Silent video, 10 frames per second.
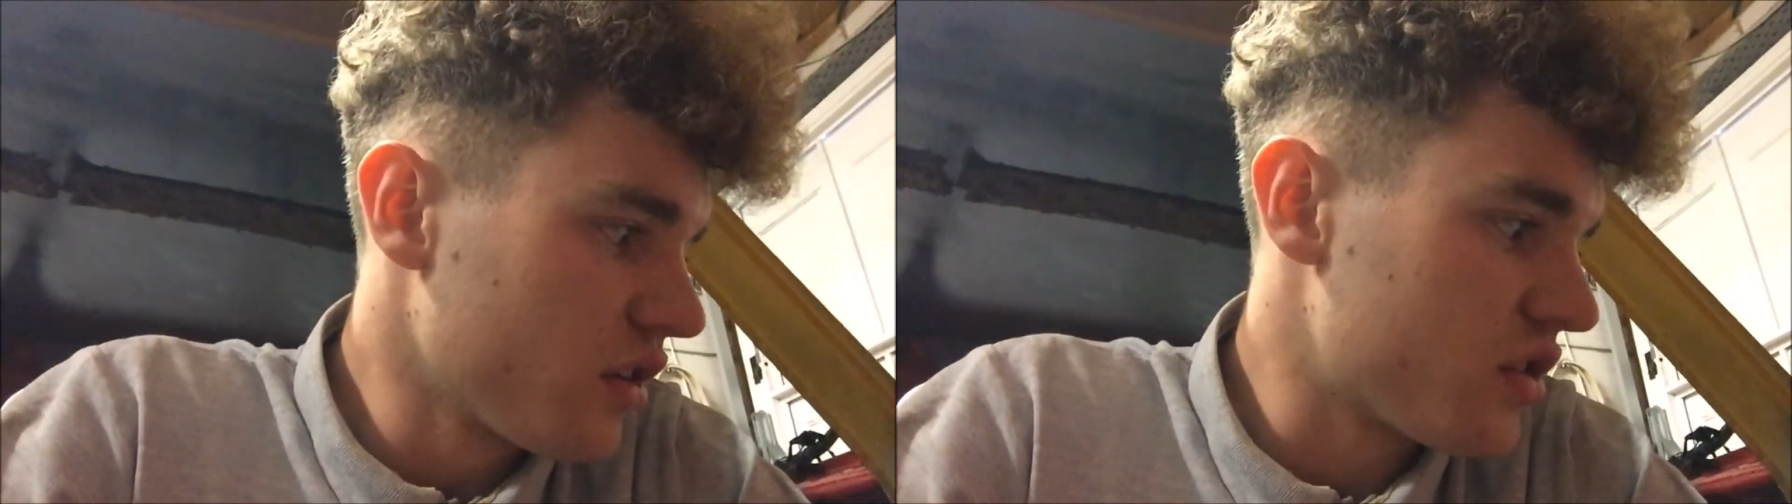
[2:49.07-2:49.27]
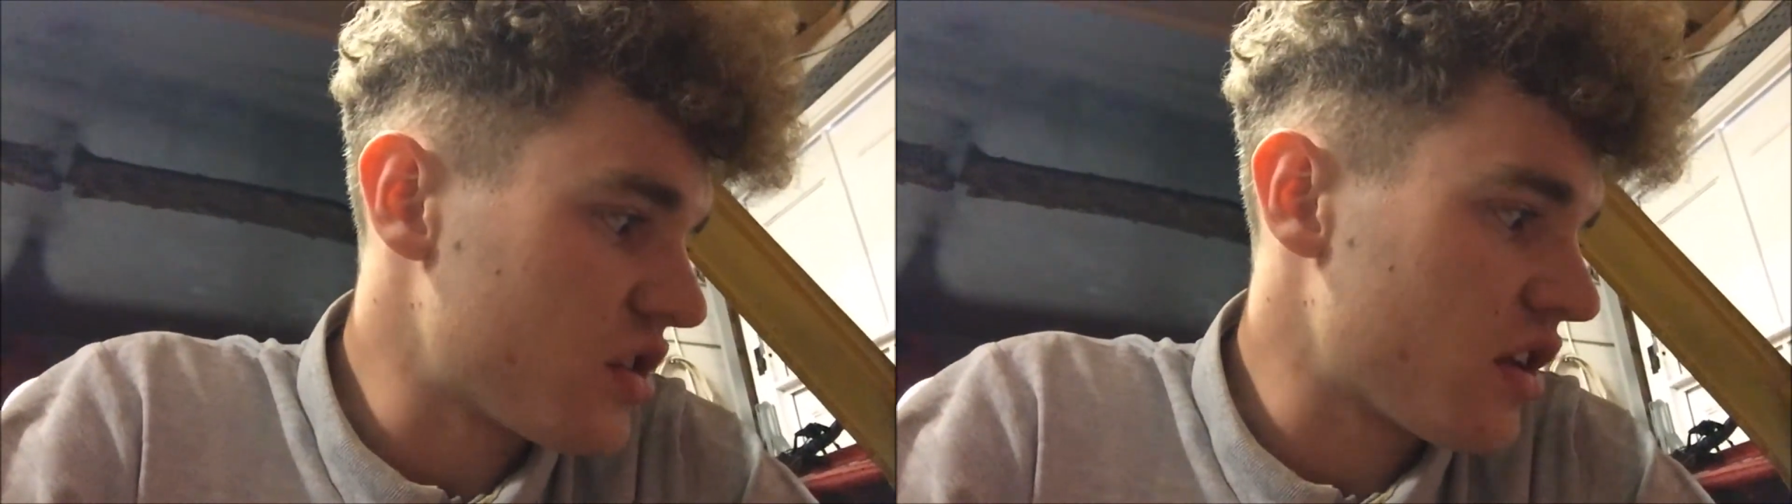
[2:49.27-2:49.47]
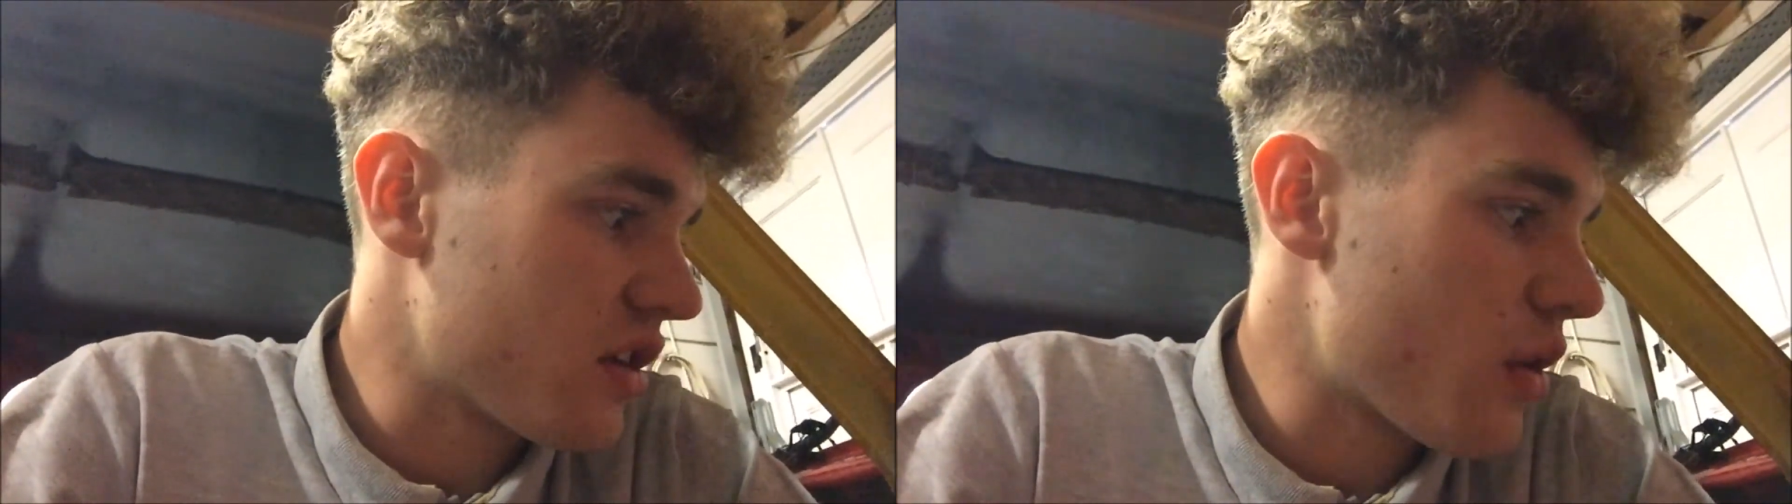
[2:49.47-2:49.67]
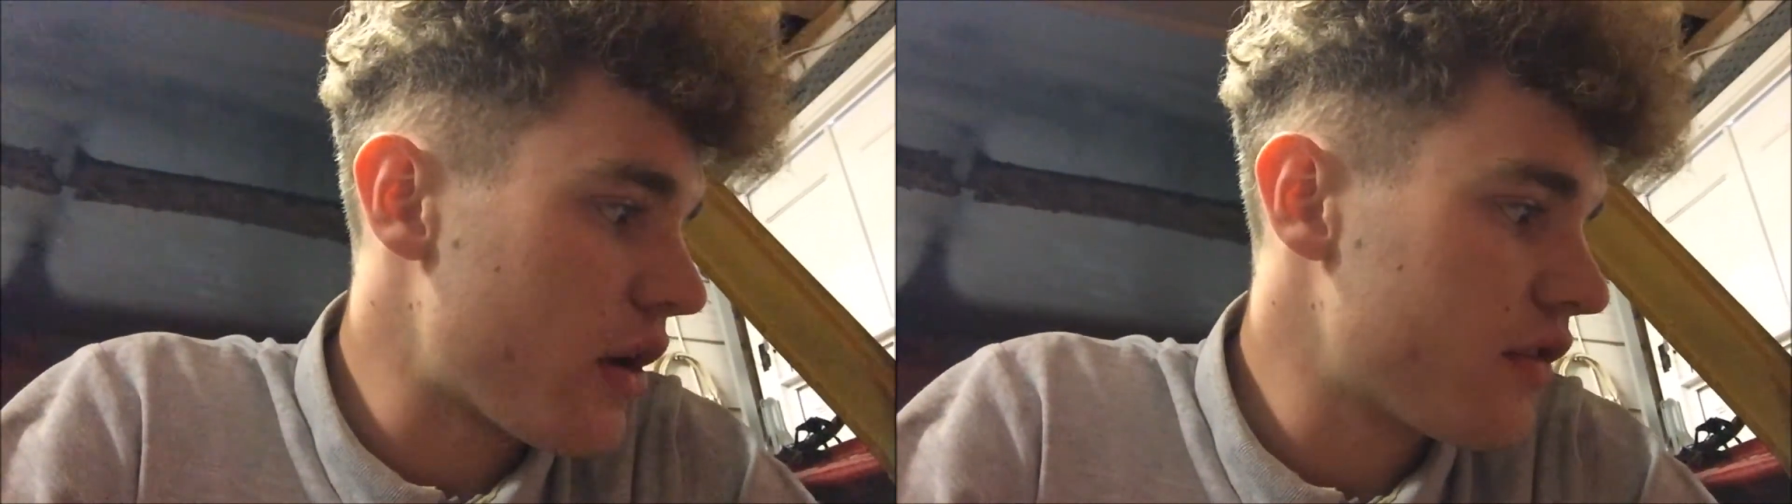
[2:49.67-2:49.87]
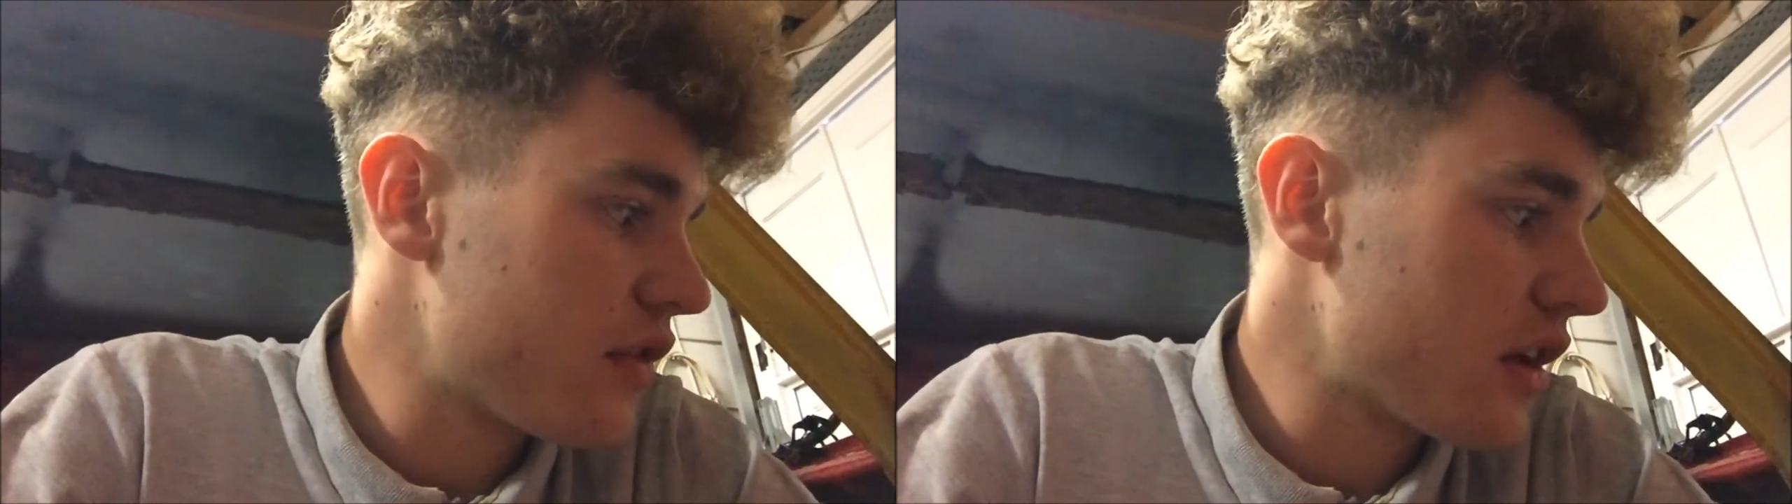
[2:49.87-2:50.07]
because I don't know
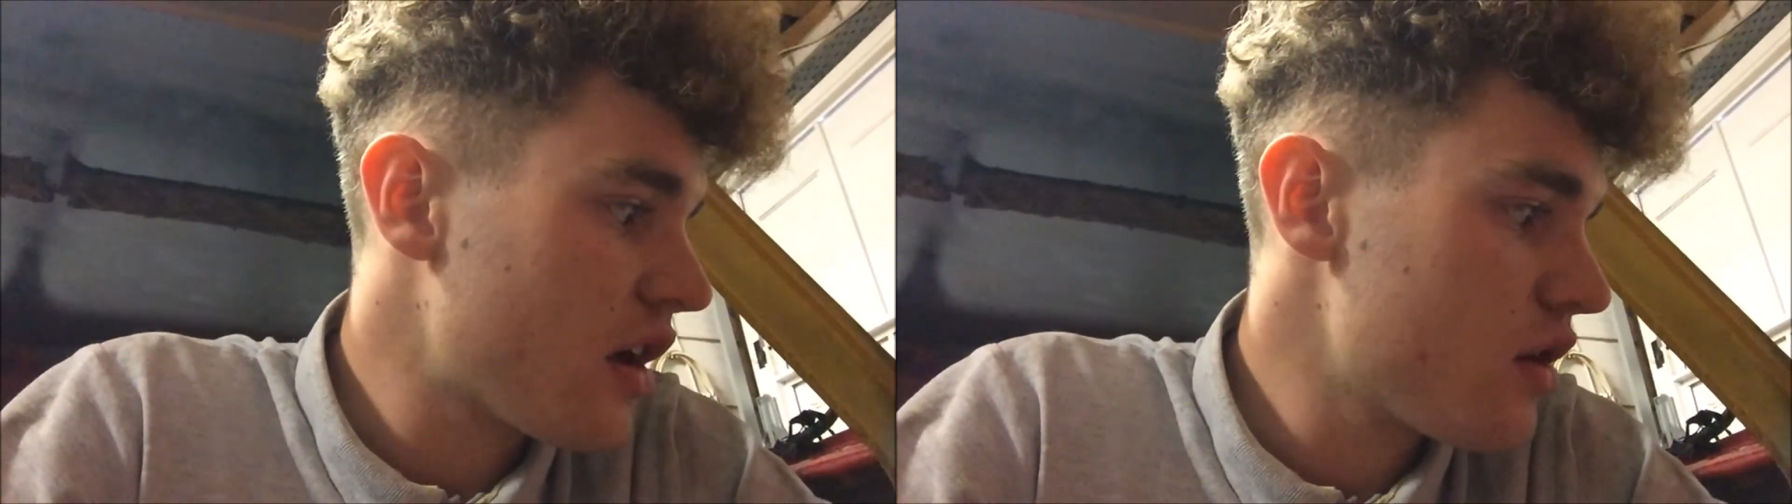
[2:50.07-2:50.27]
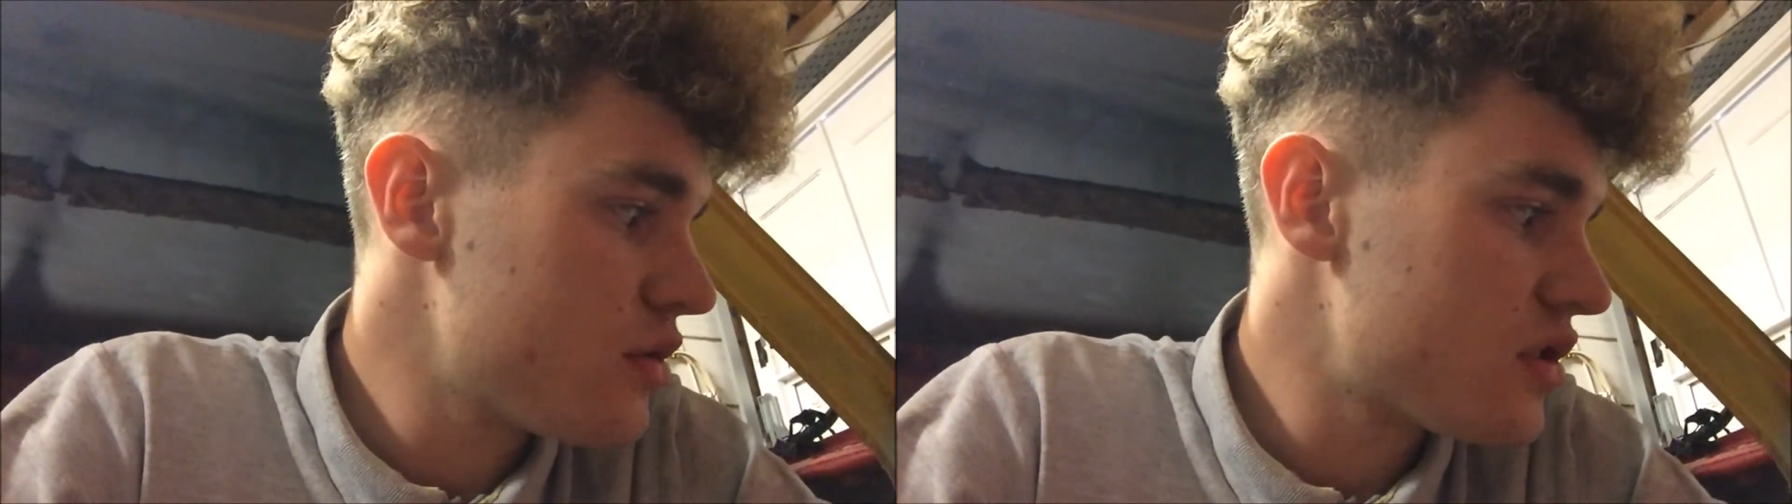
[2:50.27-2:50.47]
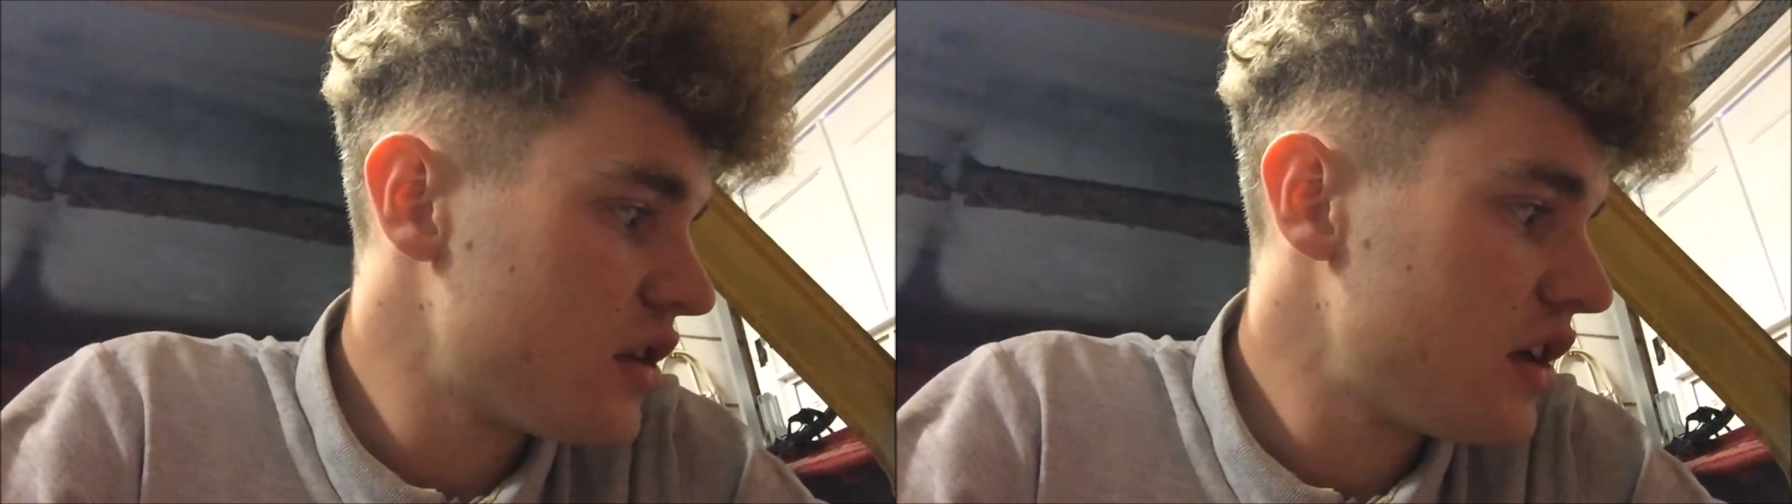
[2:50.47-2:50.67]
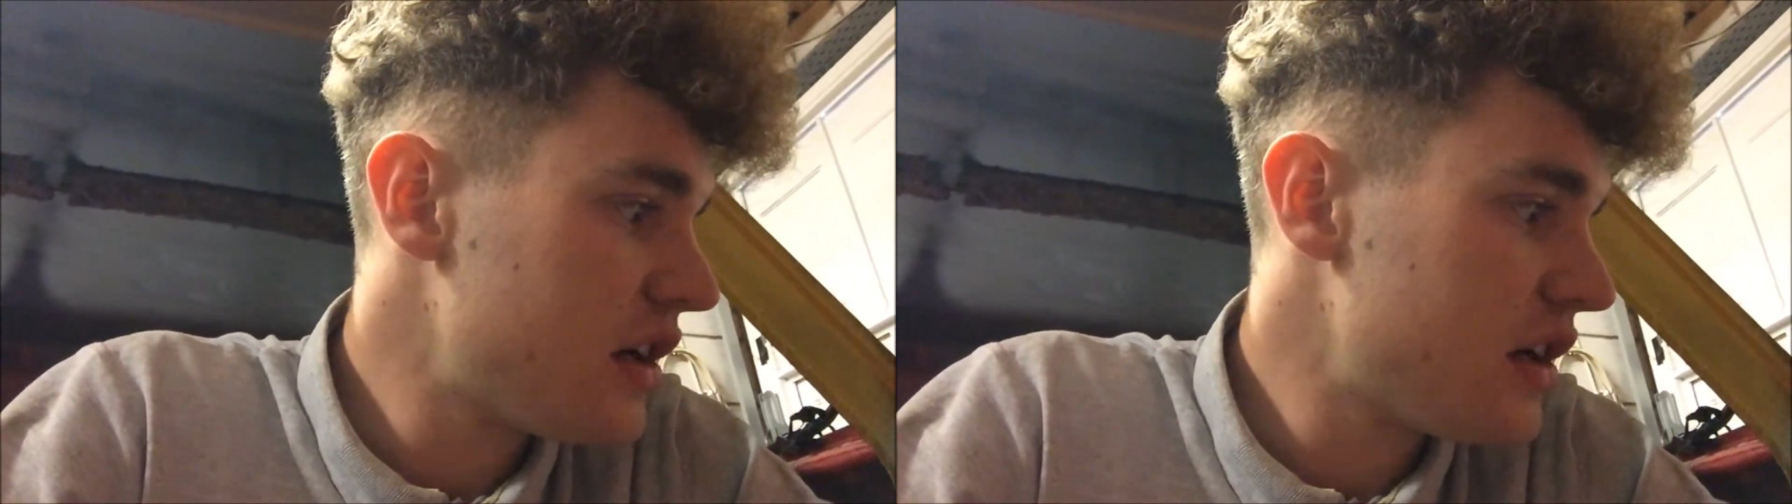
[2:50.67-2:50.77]
where anything goes.